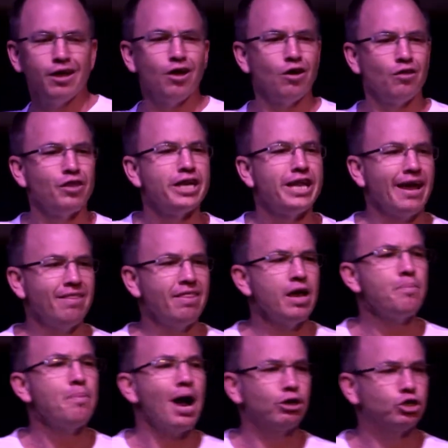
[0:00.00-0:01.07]
And the day
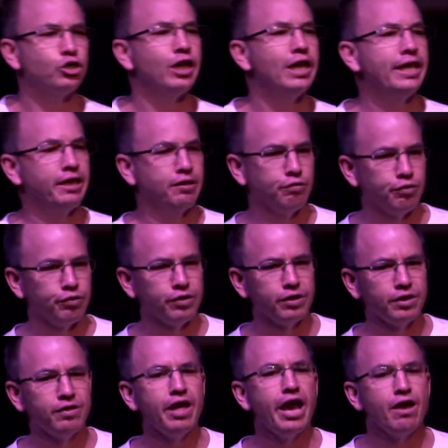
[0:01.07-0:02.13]
they're about to leave,
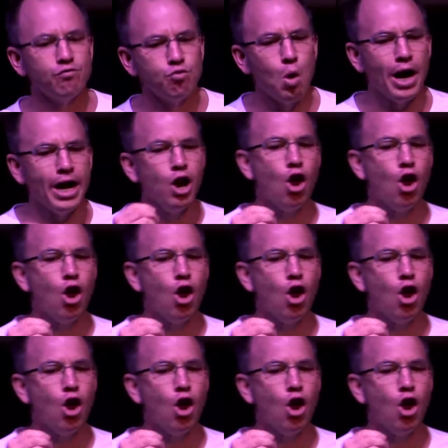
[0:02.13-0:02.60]
they have one